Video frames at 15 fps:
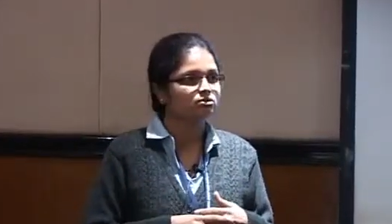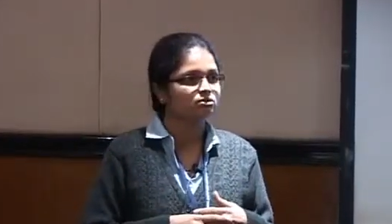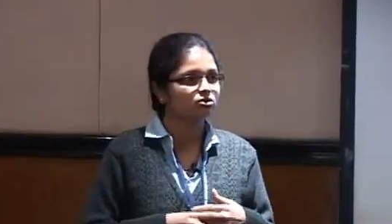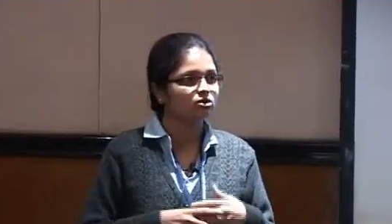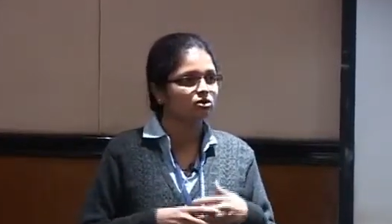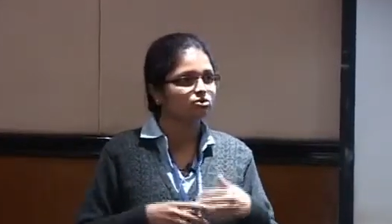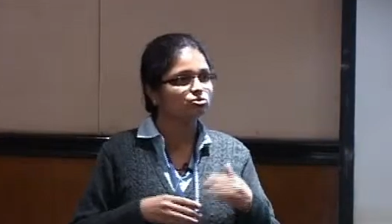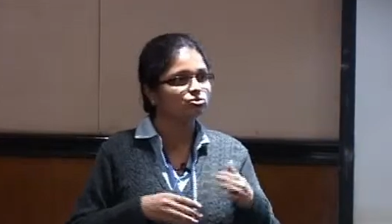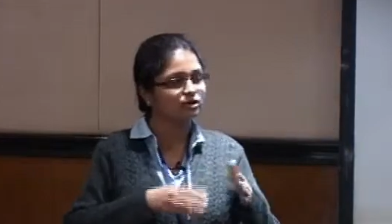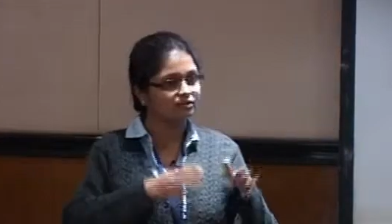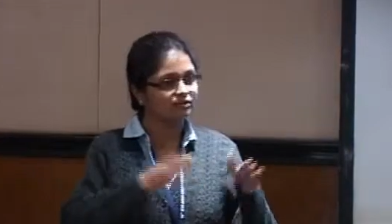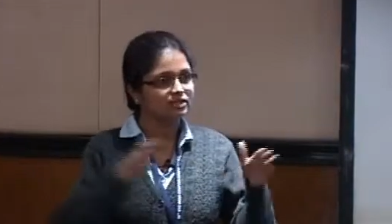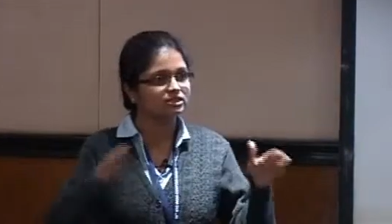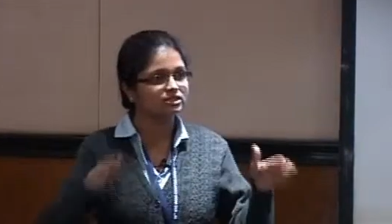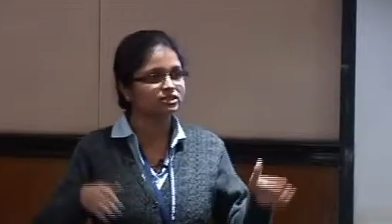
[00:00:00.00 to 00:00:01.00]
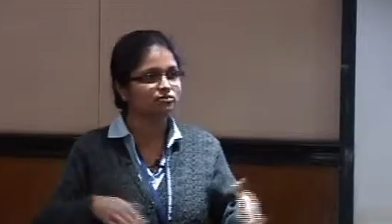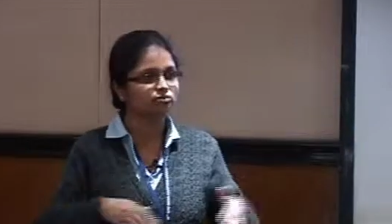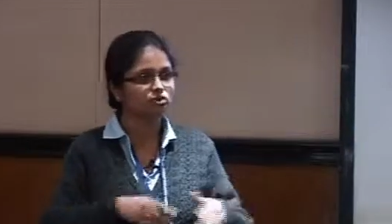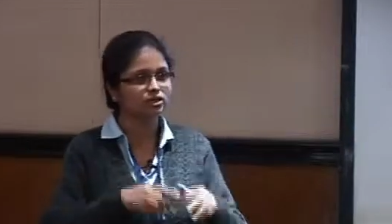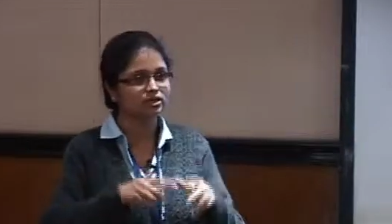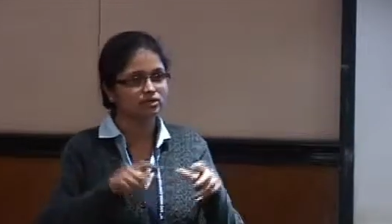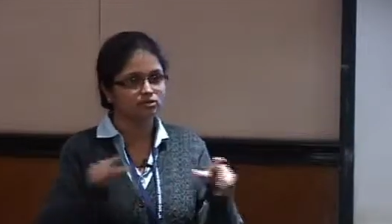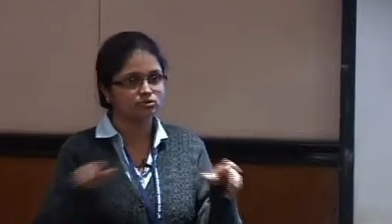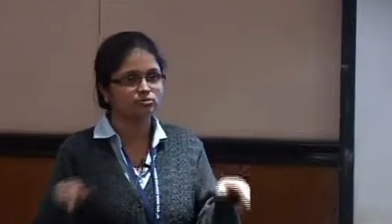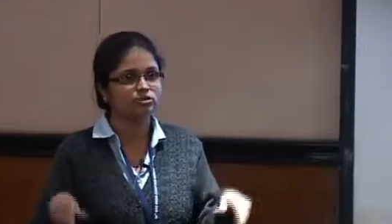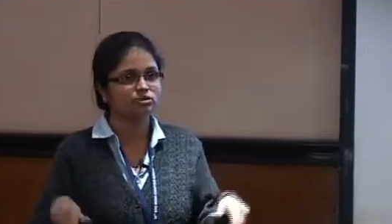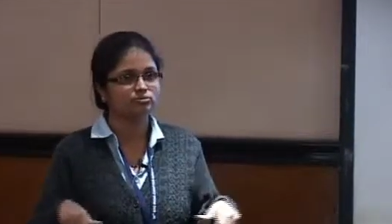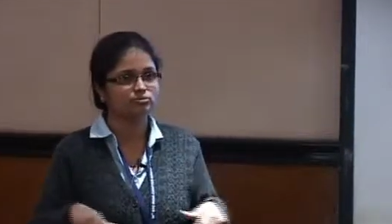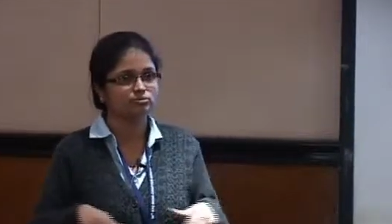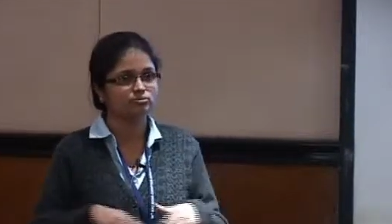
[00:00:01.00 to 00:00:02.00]
or whoever is involved into
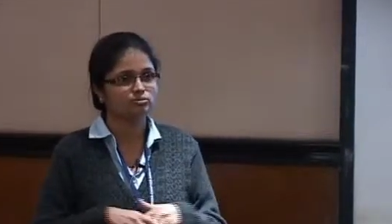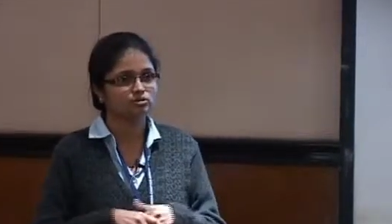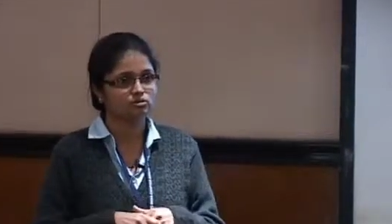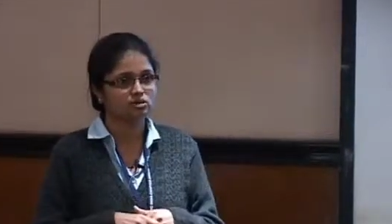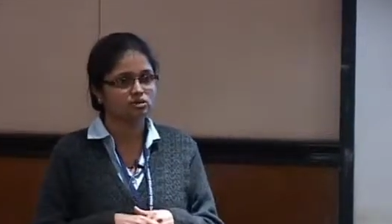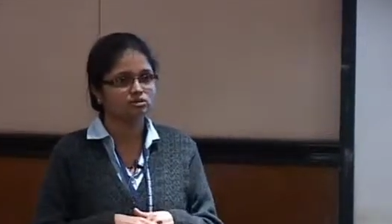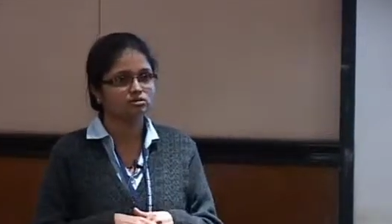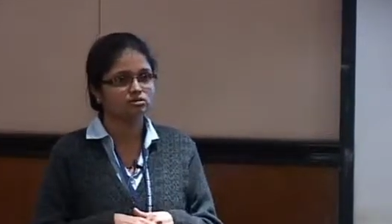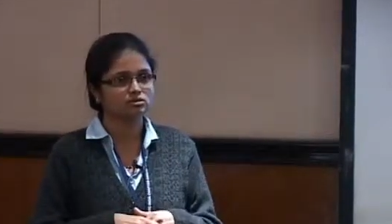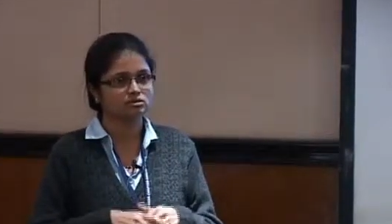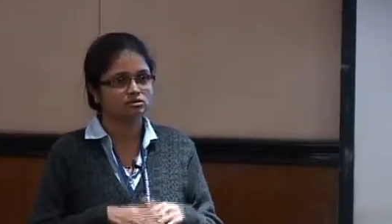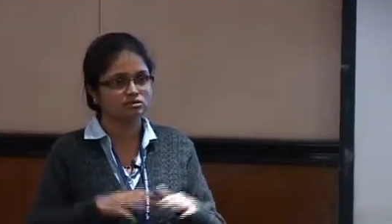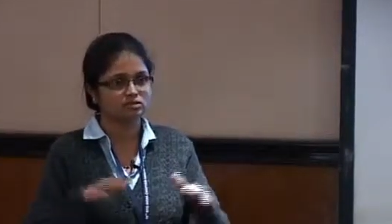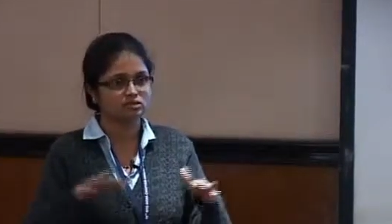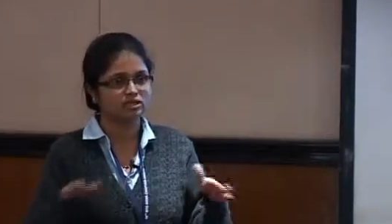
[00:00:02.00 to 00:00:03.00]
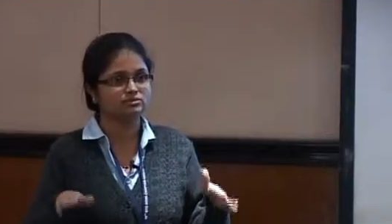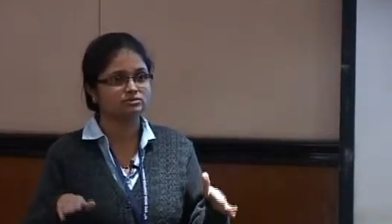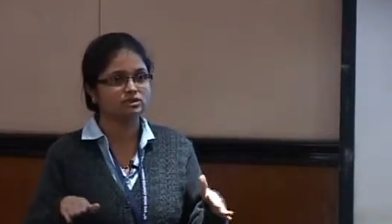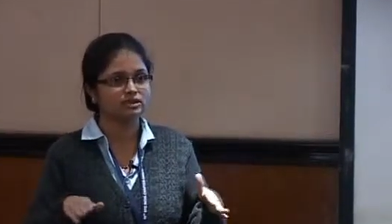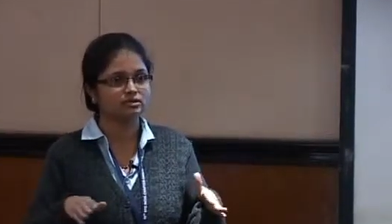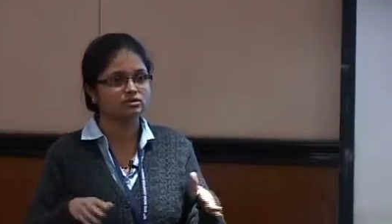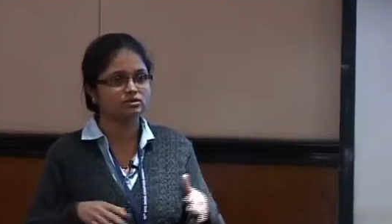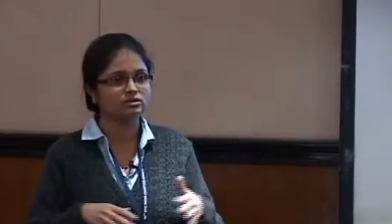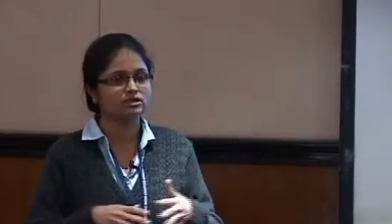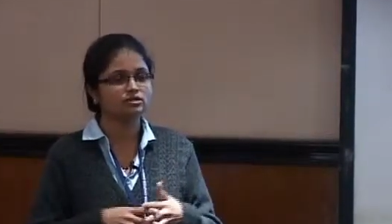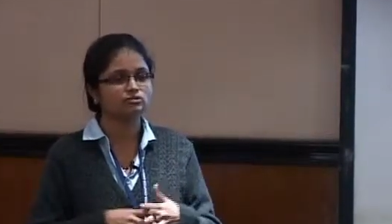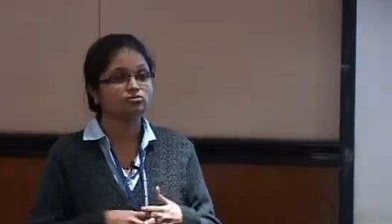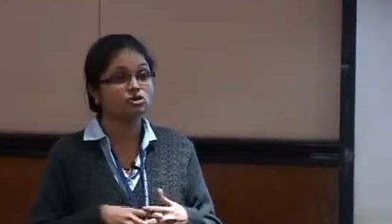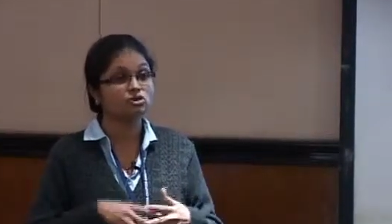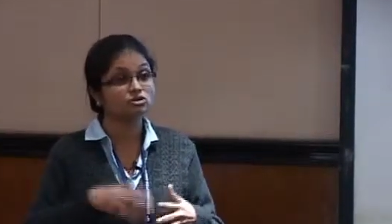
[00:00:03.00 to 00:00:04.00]
the product life cycle, that
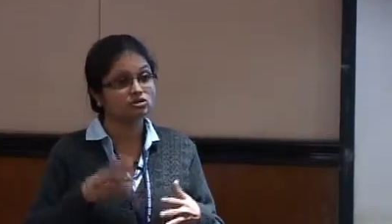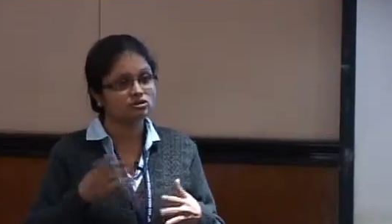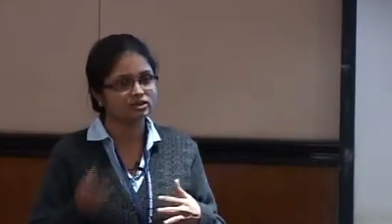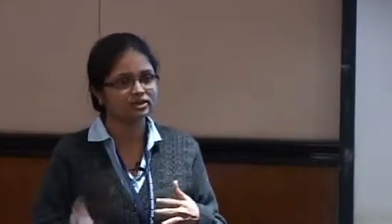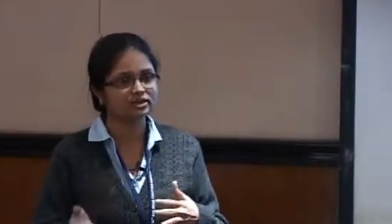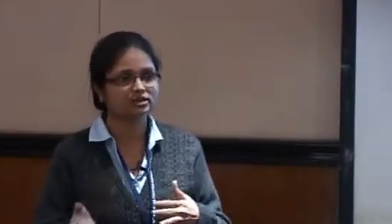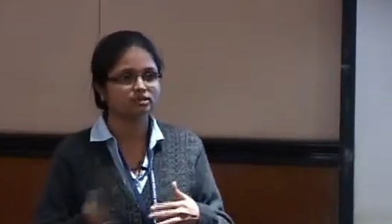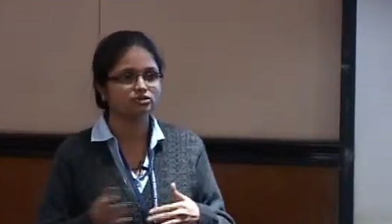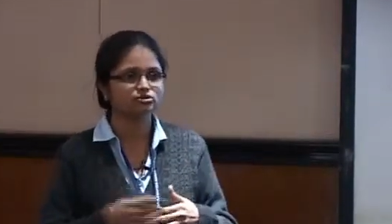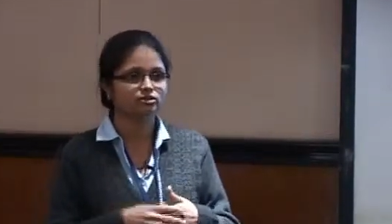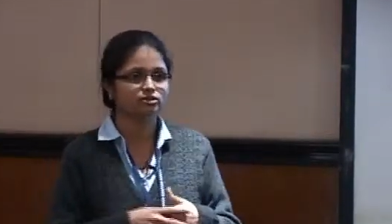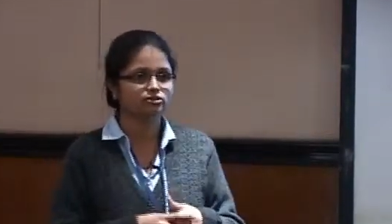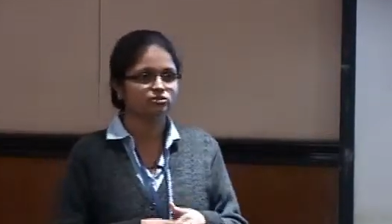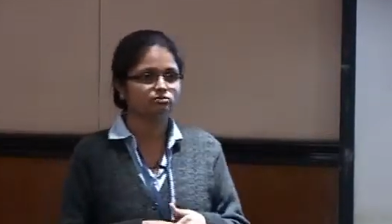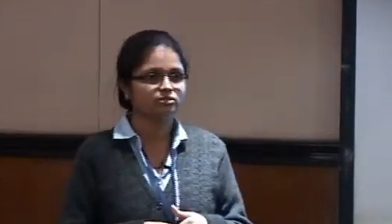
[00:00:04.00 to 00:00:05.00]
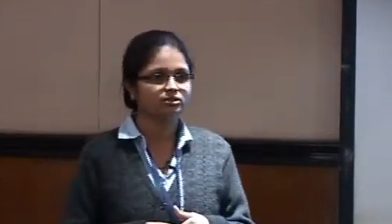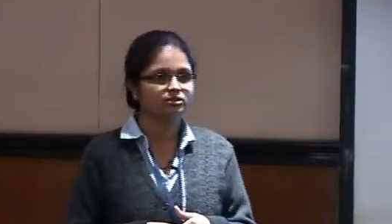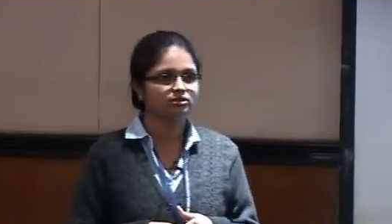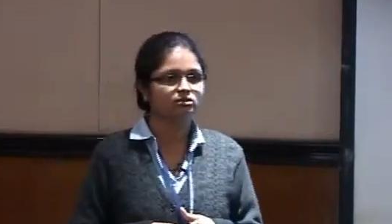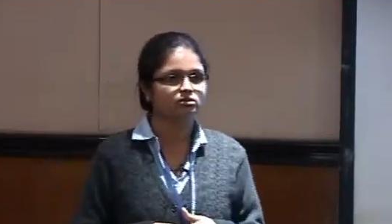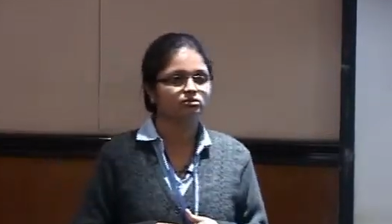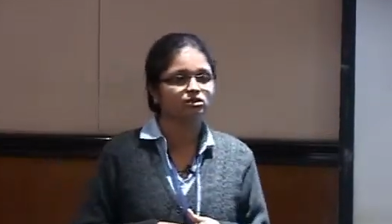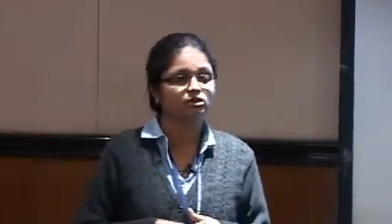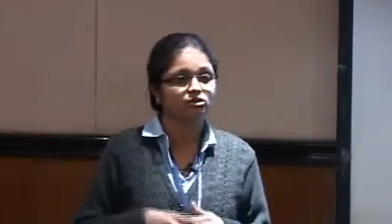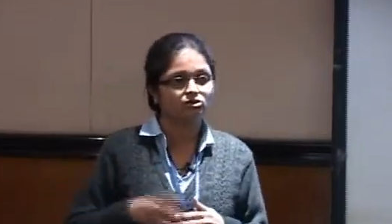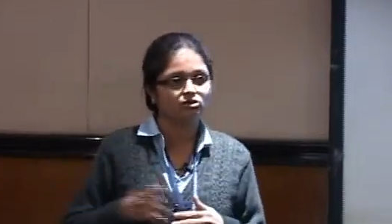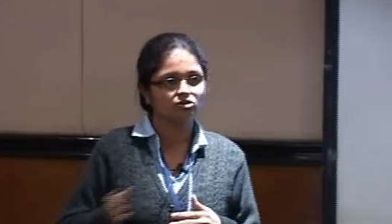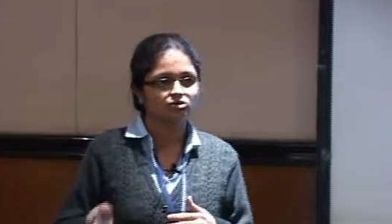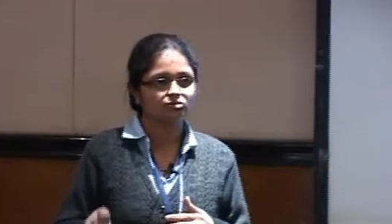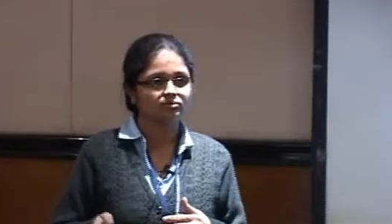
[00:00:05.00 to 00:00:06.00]
what content is going to be in the
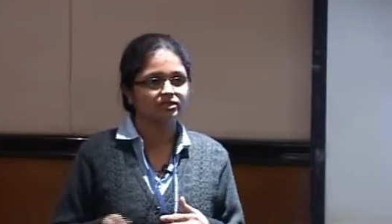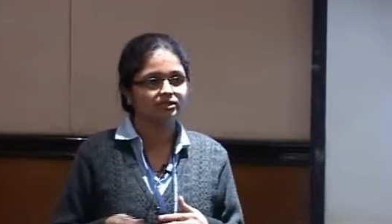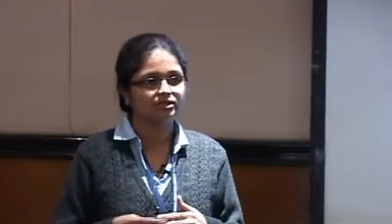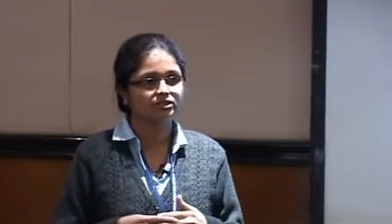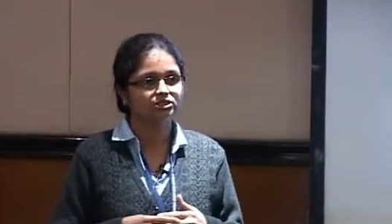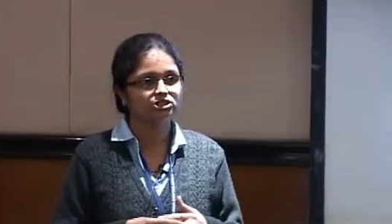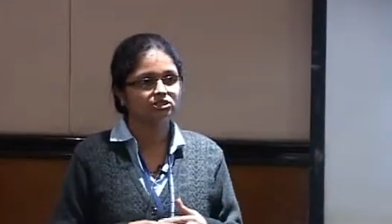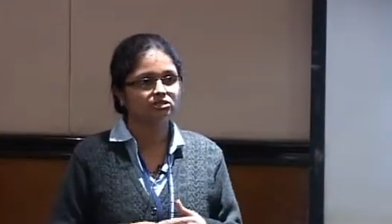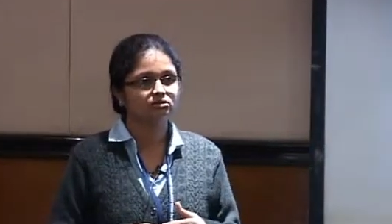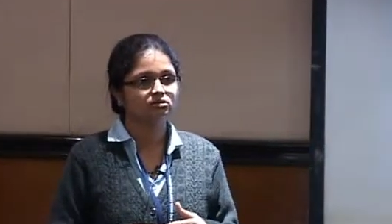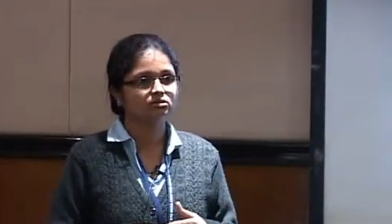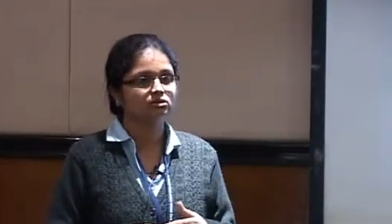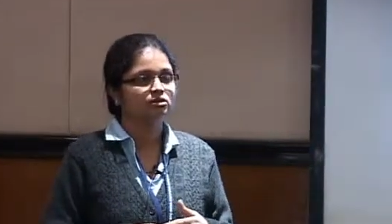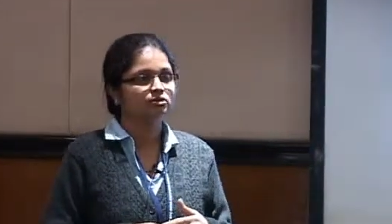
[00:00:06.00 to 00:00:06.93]
documentation.